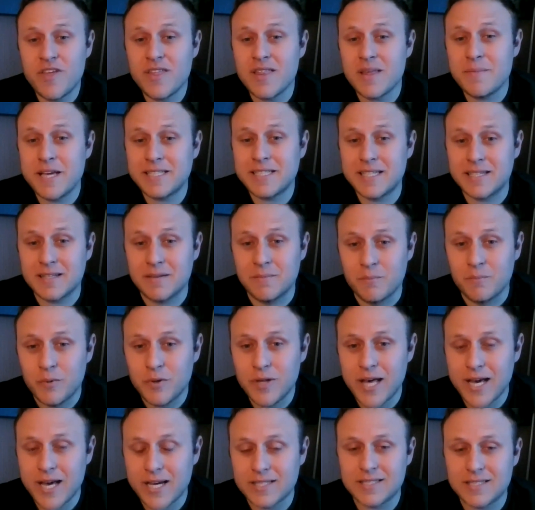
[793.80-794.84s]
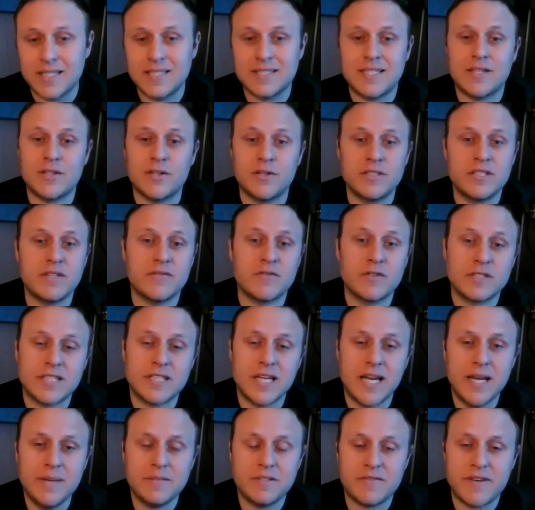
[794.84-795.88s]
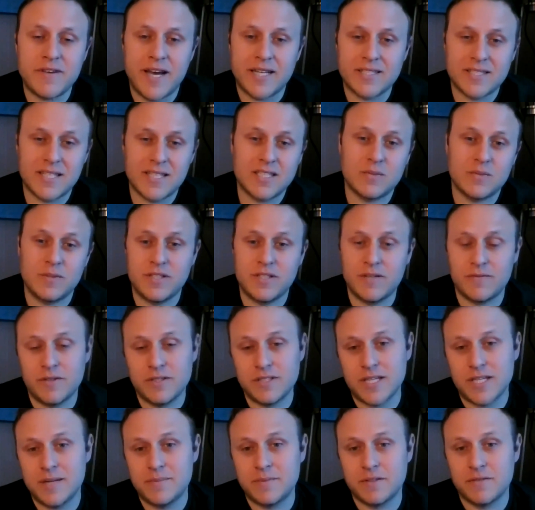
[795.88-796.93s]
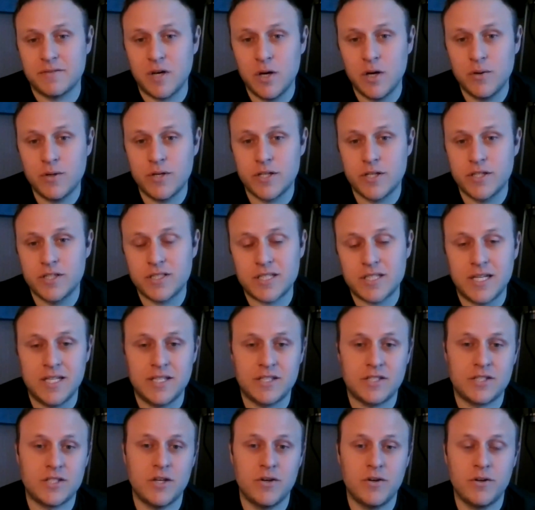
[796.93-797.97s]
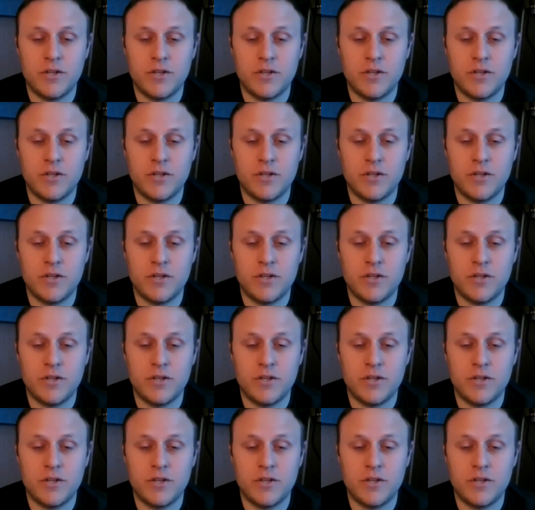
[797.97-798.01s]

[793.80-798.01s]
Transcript: the thing that makes it complex is that there are different types of assets with different types of owners.